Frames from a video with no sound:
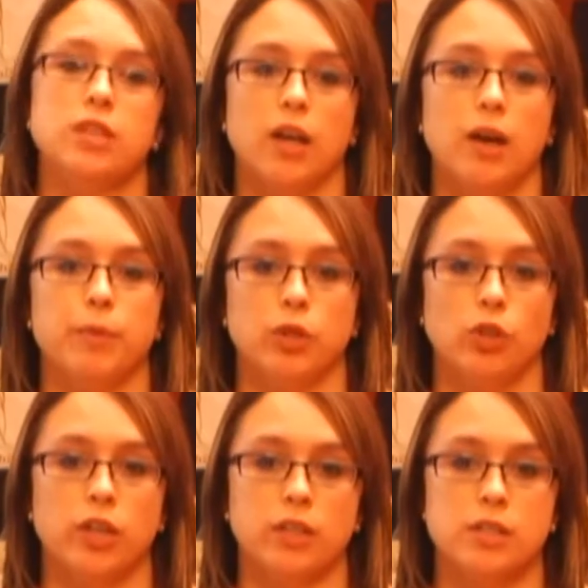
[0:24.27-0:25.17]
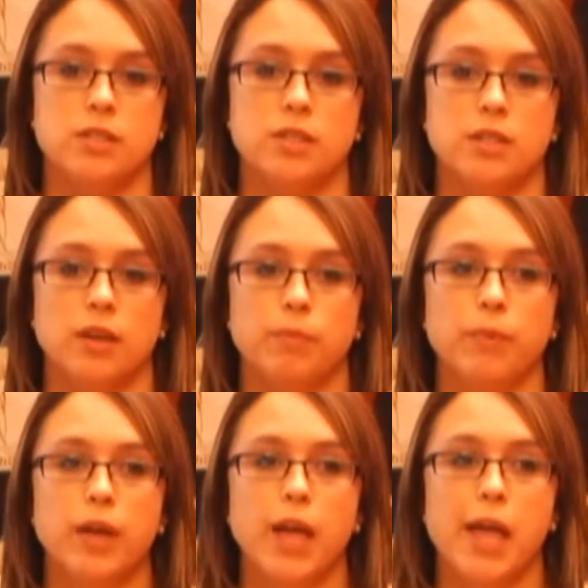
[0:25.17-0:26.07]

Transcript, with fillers: to come and look at the system,